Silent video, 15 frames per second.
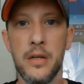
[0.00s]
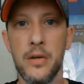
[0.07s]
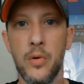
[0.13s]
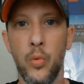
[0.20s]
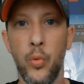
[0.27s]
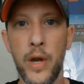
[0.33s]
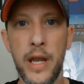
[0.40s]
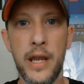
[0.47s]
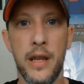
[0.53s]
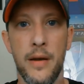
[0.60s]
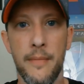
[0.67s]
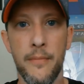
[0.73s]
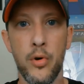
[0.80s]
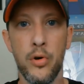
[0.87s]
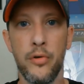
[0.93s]
We
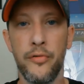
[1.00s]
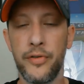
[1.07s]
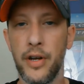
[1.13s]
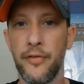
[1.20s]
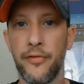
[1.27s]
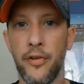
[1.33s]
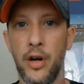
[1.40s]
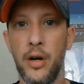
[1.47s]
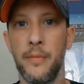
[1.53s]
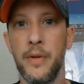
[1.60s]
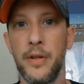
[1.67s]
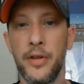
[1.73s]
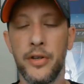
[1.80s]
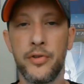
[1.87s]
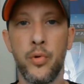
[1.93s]
moved from
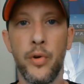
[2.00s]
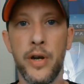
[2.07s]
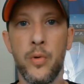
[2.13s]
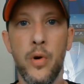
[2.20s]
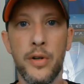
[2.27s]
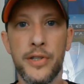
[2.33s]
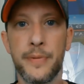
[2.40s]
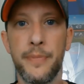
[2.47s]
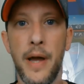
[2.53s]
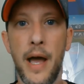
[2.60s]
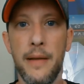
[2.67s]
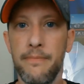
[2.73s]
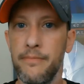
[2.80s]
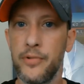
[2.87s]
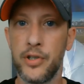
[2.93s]
the 21
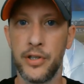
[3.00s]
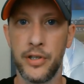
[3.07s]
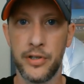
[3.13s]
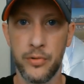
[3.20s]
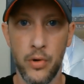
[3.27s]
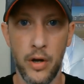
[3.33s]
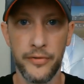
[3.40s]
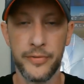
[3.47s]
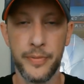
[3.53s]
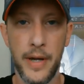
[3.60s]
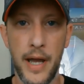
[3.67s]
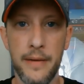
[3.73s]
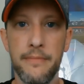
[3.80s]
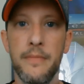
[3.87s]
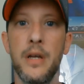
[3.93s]
spot to the 12
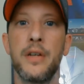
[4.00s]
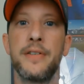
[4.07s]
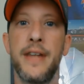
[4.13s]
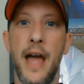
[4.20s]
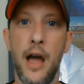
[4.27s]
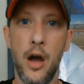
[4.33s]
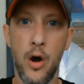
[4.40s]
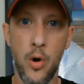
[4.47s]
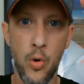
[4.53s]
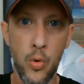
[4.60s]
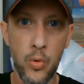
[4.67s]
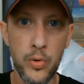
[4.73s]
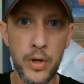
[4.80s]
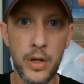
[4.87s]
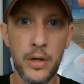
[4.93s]
spot,
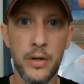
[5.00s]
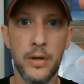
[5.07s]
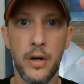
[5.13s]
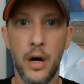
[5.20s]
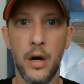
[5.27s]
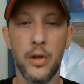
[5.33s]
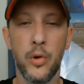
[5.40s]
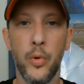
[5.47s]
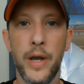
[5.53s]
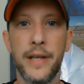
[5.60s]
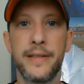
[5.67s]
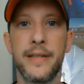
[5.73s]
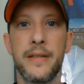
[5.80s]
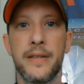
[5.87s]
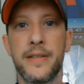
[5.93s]
down all the way
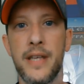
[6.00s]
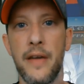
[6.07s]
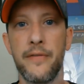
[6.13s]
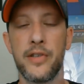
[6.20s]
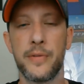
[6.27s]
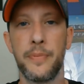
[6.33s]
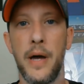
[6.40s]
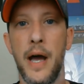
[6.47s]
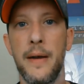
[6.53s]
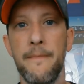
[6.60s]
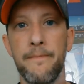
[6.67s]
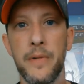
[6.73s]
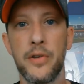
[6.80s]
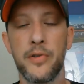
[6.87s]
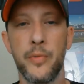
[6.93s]
to the 7th spot
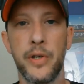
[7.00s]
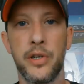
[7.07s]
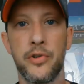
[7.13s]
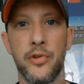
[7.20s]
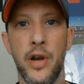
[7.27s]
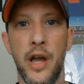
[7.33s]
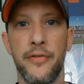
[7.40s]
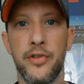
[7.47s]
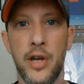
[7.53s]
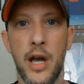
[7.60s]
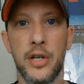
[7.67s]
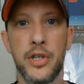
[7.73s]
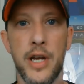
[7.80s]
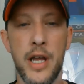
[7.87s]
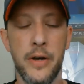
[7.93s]
so we can draft
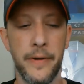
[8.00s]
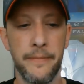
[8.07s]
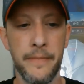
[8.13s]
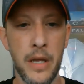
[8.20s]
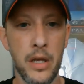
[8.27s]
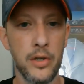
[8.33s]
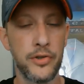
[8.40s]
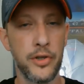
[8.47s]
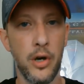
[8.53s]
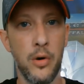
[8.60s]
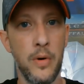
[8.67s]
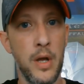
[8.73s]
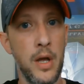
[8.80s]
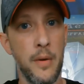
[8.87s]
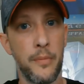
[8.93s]
Josh Allen. So,
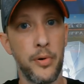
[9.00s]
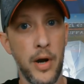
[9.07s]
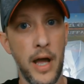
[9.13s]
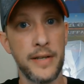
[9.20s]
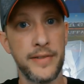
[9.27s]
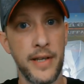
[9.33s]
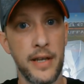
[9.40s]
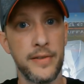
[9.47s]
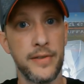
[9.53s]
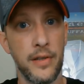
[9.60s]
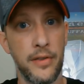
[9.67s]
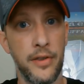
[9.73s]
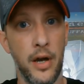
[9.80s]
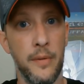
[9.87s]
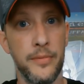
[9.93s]
process,
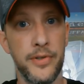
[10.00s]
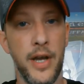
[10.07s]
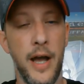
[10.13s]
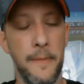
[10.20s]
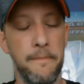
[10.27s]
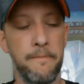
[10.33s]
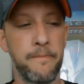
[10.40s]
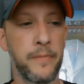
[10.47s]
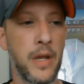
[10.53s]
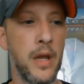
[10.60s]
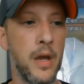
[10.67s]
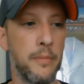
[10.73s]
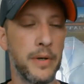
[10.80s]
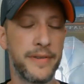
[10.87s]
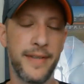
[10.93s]
thumbs up.
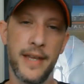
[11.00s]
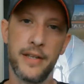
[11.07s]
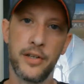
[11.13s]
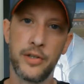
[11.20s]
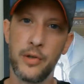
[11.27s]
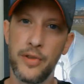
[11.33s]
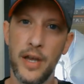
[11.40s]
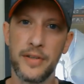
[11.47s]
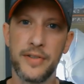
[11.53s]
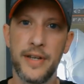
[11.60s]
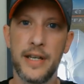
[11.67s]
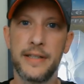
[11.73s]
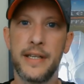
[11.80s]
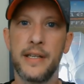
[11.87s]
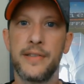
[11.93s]
But then the
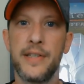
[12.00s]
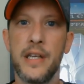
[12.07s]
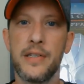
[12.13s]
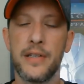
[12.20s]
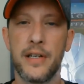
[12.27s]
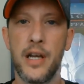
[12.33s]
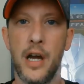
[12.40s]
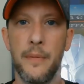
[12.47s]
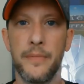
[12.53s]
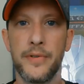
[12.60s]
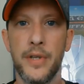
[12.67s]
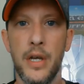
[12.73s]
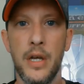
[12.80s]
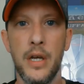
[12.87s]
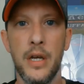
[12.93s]
2018 season comes,
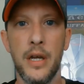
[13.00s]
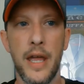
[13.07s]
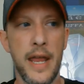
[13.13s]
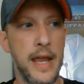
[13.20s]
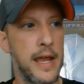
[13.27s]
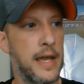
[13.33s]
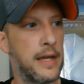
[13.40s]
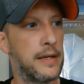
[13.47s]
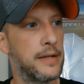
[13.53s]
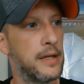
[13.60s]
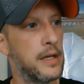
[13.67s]
and